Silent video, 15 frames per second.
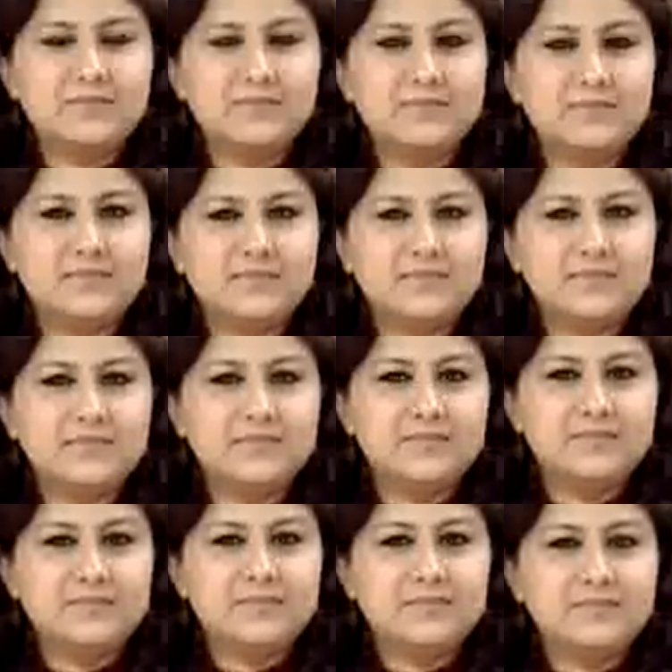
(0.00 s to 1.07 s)

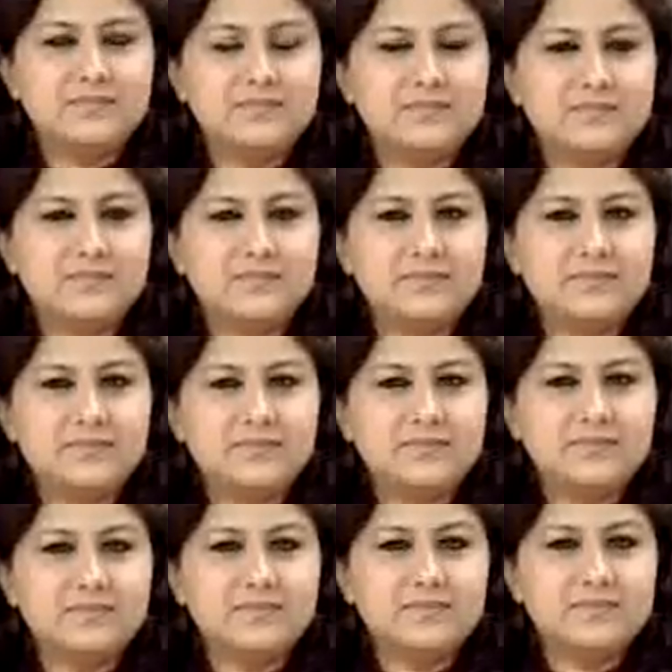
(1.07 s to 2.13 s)

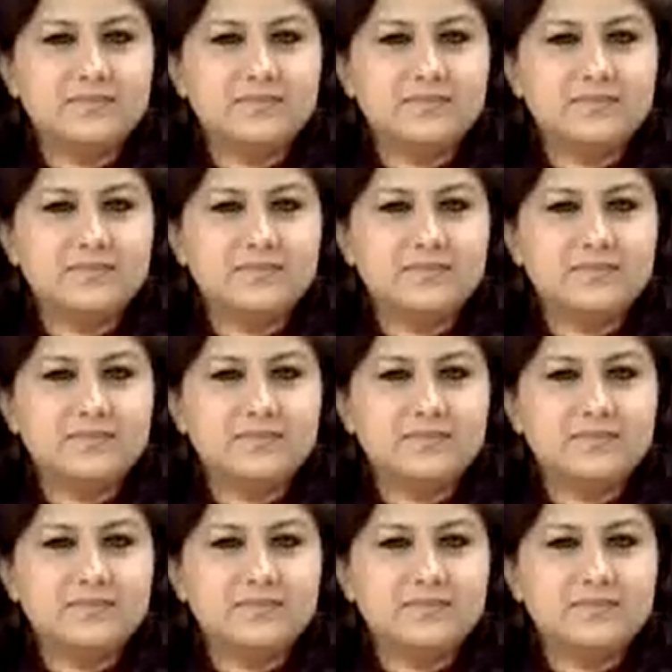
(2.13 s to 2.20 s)
This person isn't speaking.